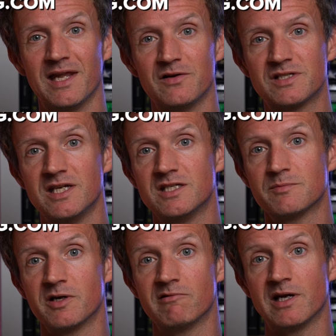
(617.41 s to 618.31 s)
That'll take you to
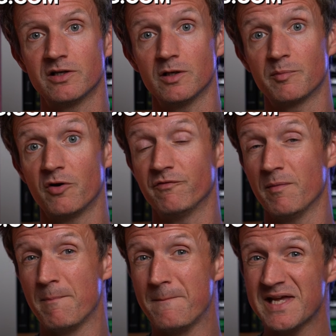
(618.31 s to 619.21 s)
my roundup of
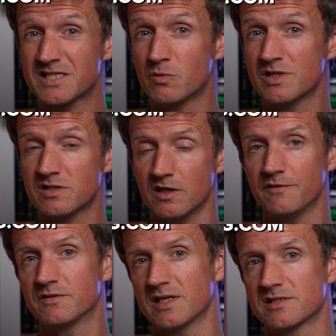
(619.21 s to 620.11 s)
the best ones that
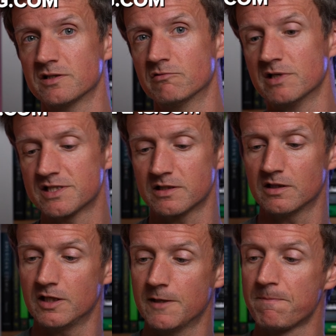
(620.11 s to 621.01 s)
I've tested
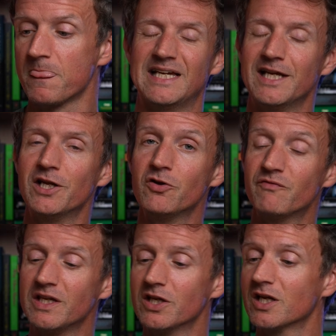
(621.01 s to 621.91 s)
recently. And I don't
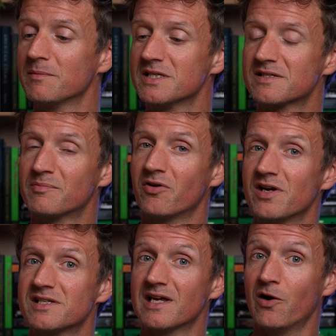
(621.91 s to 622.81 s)
think you're gonna be
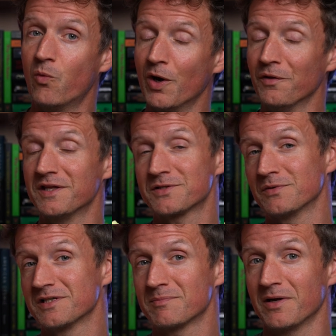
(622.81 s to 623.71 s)
surprised how well this
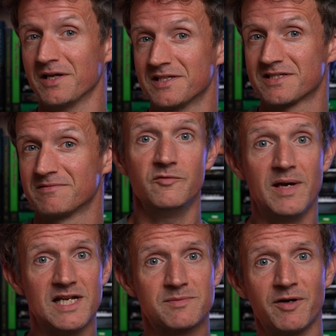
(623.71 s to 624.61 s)
one's placed. You've
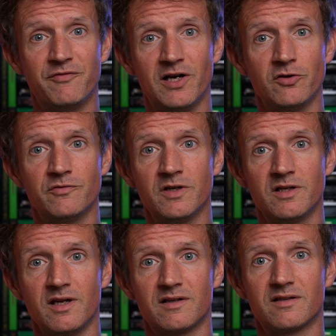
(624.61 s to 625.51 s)
made it to my final
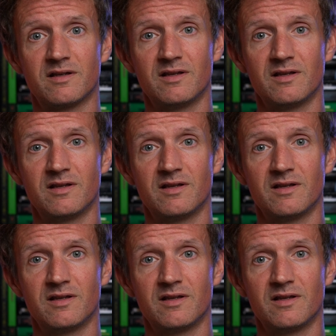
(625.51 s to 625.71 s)
verdict.